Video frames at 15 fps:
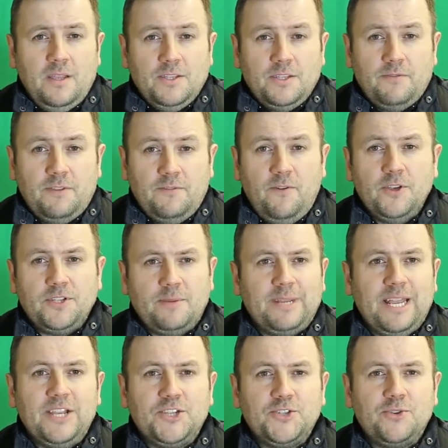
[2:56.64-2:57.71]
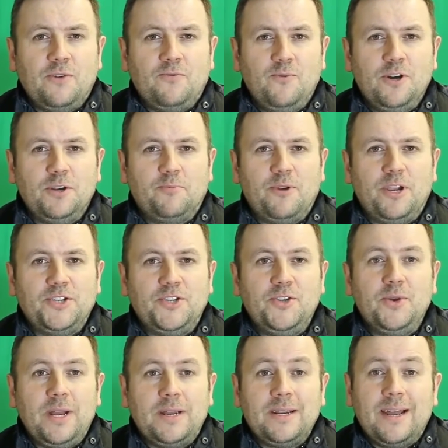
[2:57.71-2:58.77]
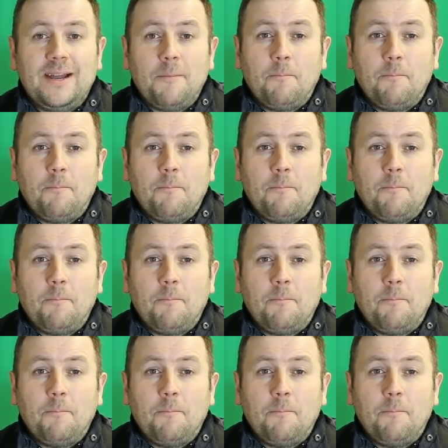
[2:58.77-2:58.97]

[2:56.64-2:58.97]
So for the first time in the history of WordPress, you can